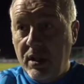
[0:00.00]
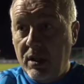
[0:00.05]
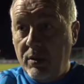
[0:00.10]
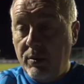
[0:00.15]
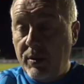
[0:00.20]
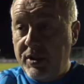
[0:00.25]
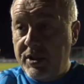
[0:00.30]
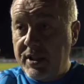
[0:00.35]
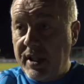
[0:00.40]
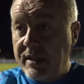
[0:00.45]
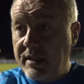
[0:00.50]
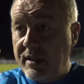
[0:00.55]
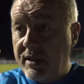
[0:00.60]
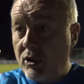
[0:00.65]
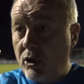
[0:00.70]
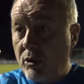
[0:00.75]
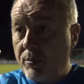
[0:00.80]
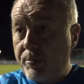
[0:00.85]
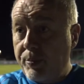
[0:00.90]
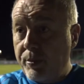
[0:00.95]
which
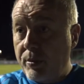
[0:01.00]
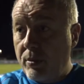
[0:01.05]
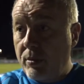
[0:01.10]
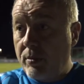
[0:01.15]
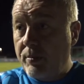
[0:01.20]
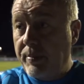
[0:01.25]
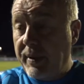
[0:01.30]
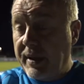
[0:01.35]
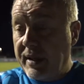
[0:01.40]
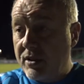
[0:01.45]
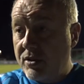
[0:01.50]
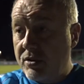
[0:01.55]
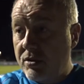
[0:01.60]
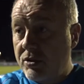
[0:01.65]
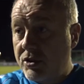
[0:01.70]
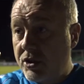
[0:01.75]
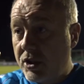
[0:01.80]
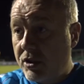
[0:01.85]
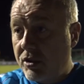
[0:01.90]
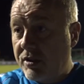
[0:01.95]
ended up being
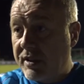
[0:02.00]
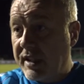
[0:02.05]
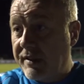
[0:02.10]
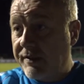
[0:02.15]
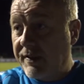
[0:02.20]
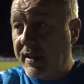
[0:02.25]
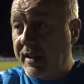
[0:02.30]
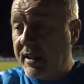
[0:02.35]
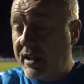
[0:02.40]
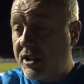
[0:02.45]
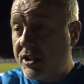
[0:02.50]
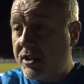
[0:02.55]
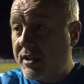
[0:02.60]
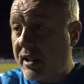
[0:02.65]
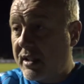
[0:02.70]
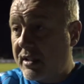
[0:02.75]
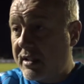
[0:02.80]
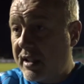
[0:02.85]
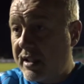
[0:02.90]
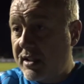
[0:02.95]
such a good advantage
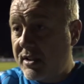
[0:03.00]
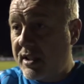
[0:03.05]
that 10